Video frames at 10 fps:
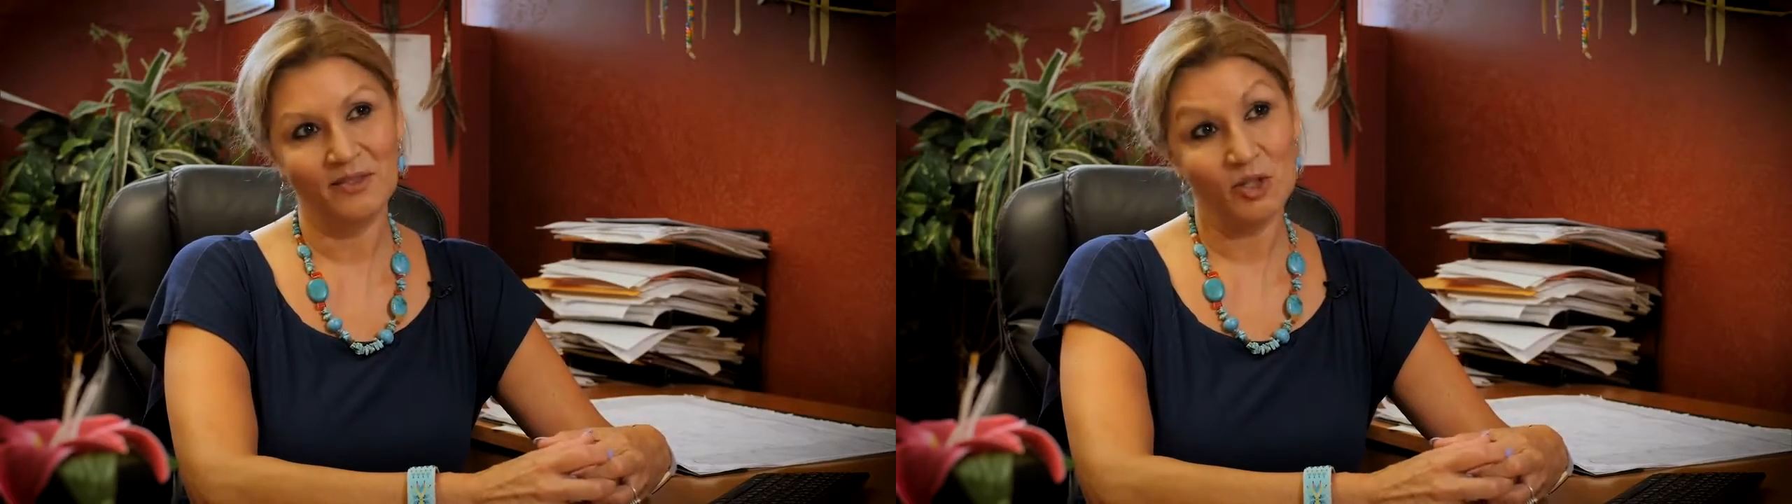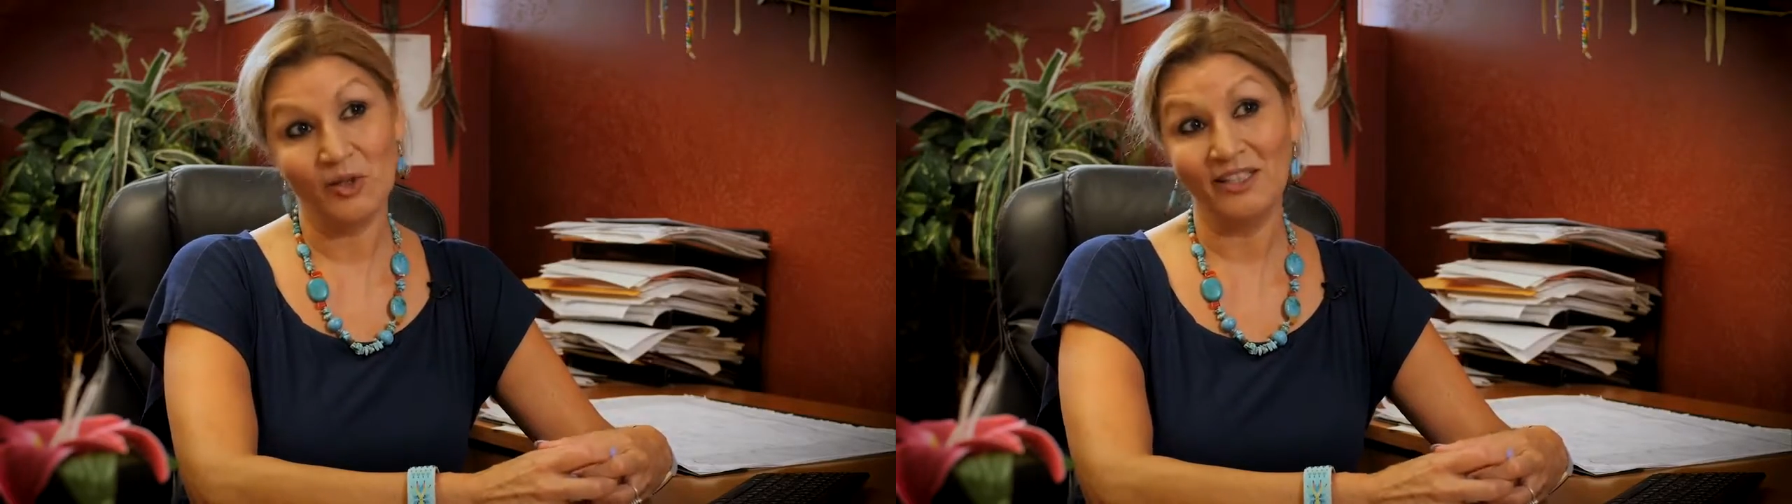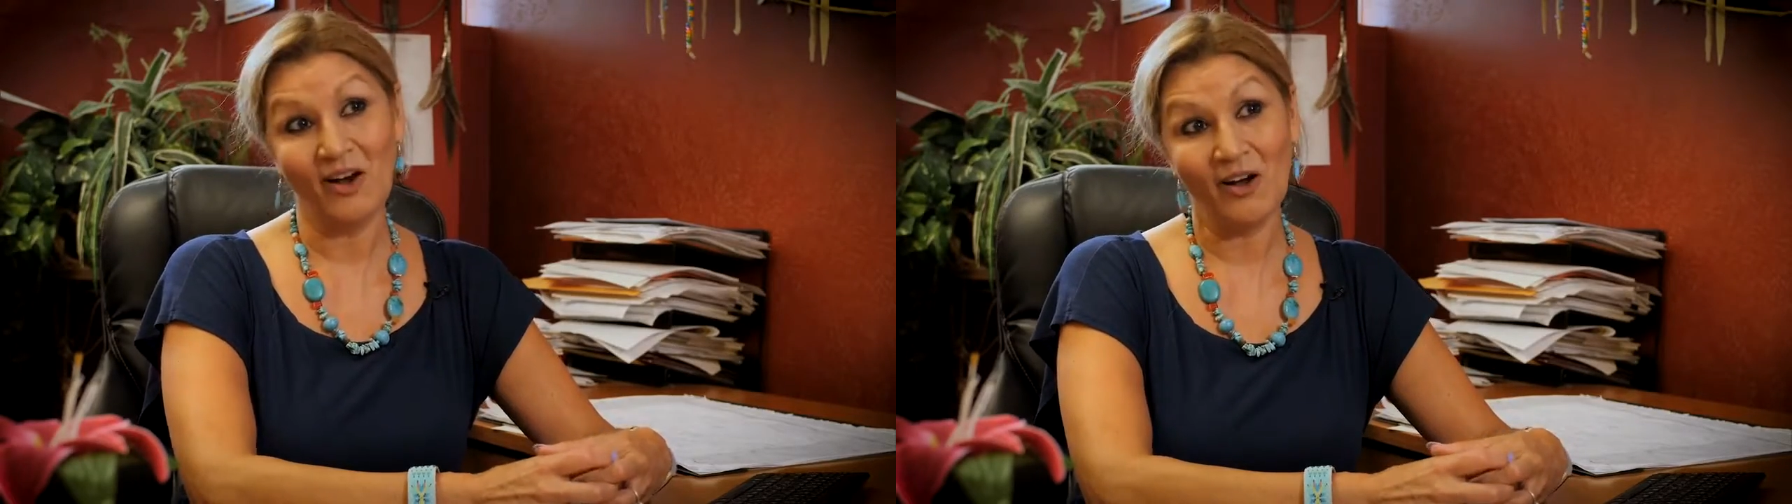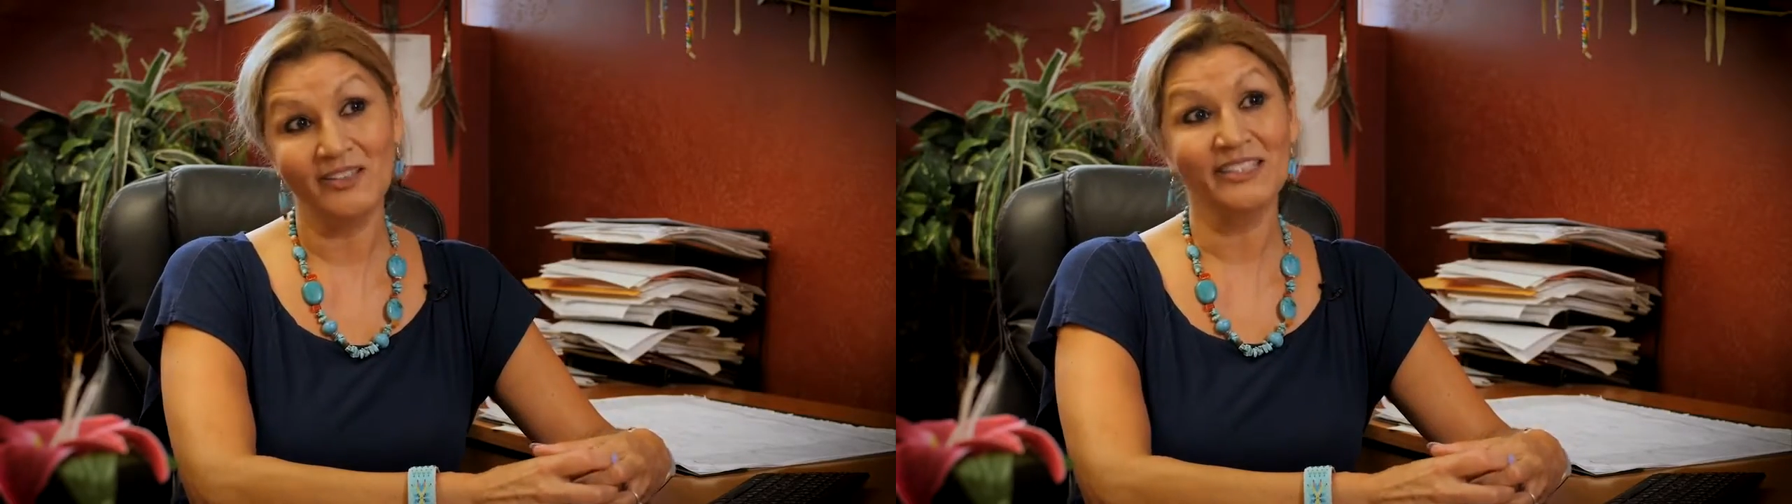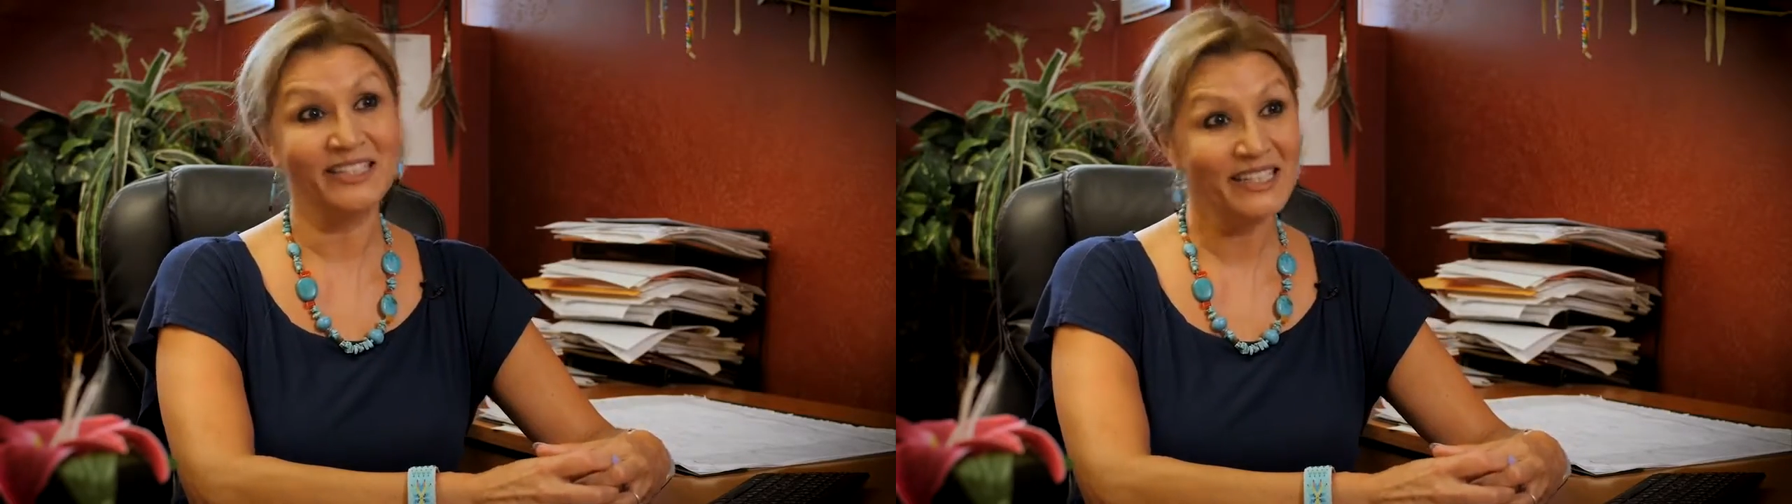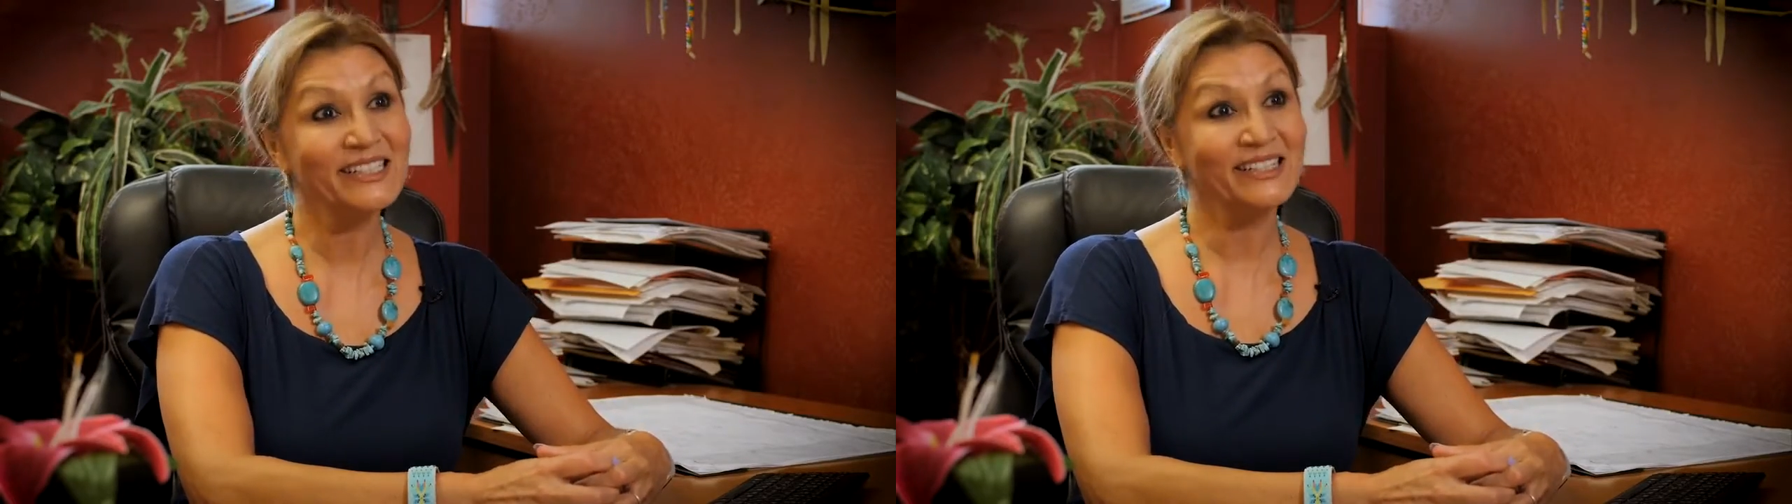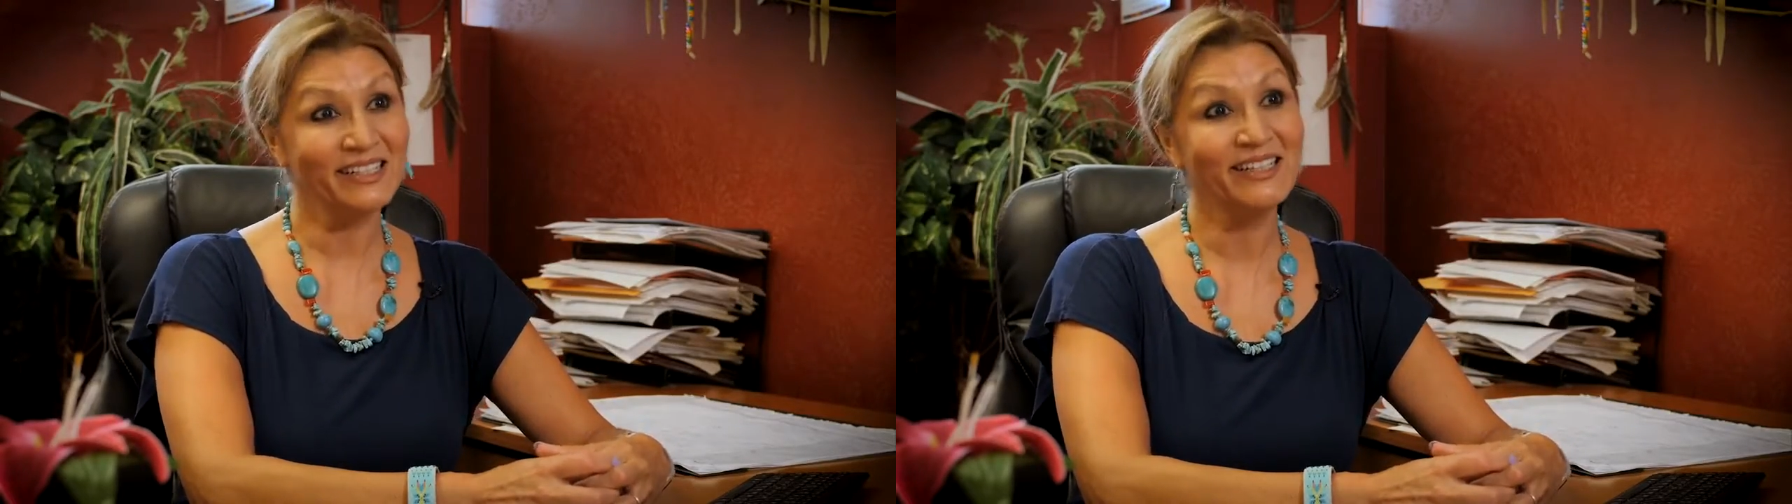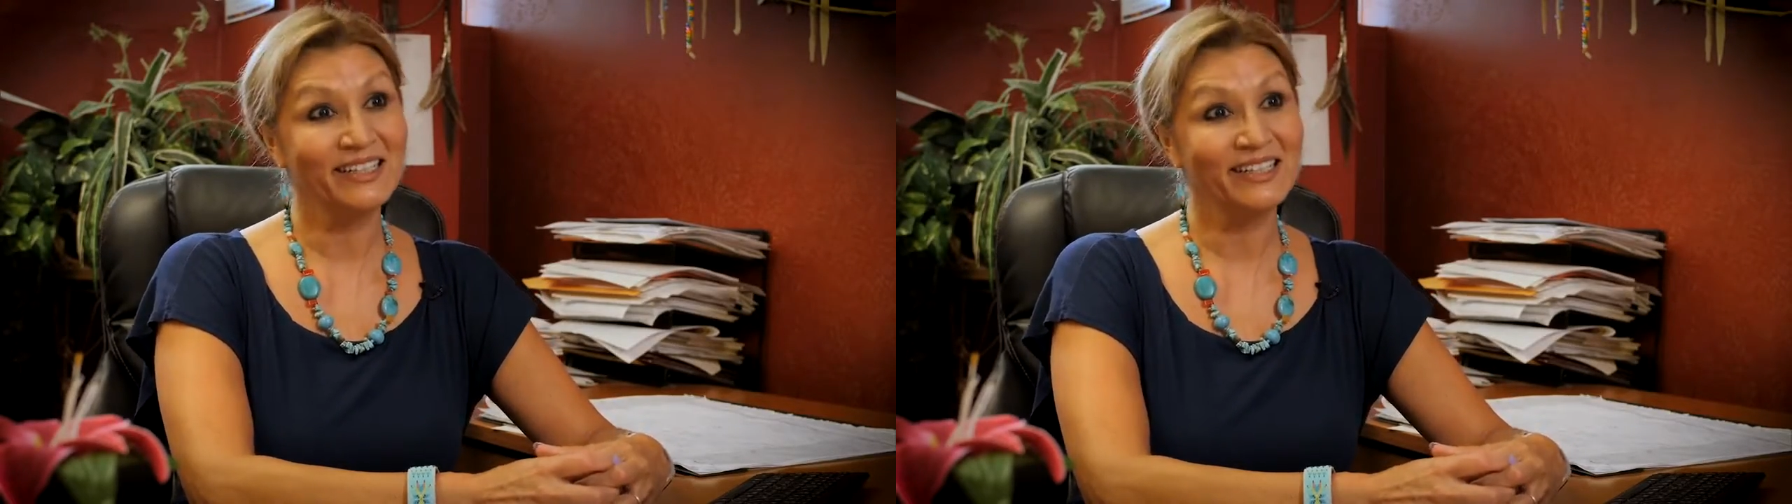during the holidays.